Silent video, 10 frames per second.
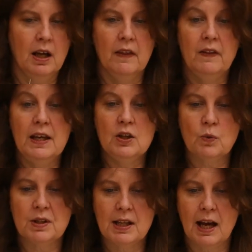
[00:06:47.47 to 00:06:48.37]
These
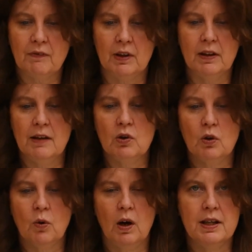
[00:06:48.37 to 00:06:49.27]
ones haven't, they've
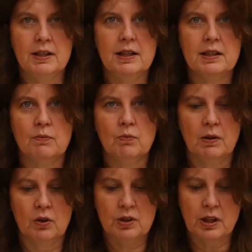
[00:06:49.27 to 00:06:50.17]
got quite a decent
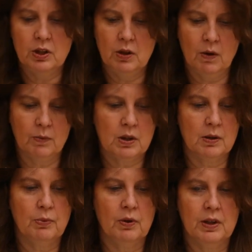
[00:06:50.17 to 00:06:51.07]
one, because I knew I was going
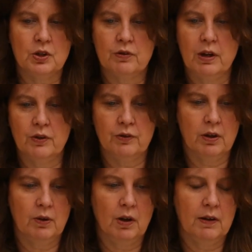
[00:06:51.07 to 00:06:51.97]
to put this thread
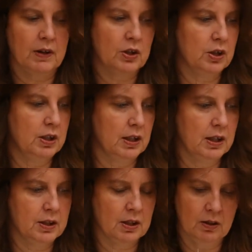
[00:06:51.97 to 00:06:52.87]
through. I've actually done
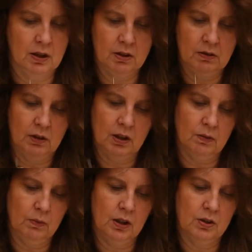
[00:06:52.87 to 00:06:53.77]
it so that you know
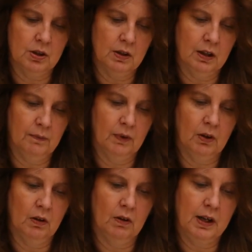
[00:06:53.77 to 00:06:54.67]
you can do it.
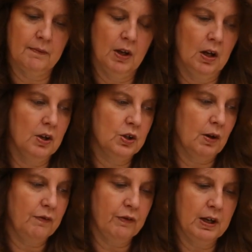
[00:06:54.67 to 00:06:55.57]
Alright, so
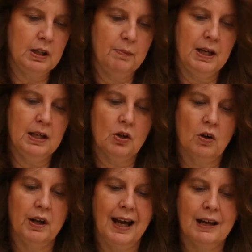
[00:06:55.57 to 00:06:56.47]
I've threaded a bead
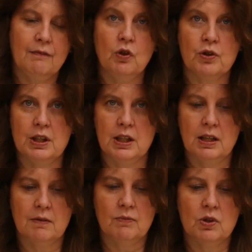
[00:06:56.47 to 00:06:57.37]
on and I've knotted
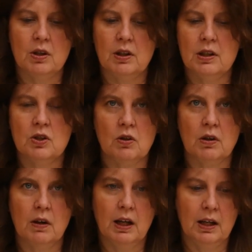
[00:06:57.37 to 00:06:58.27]
it so that it's not
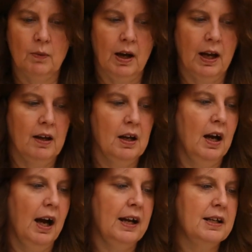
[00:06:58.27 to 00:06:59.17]
going anywhere,
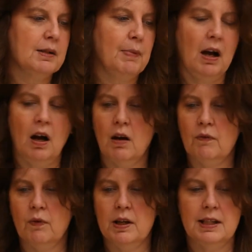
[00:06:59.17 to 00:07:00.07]
and it's about
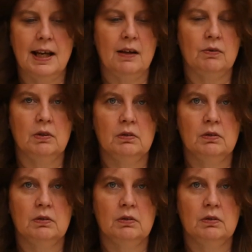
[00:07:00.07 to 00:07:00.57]
halfway down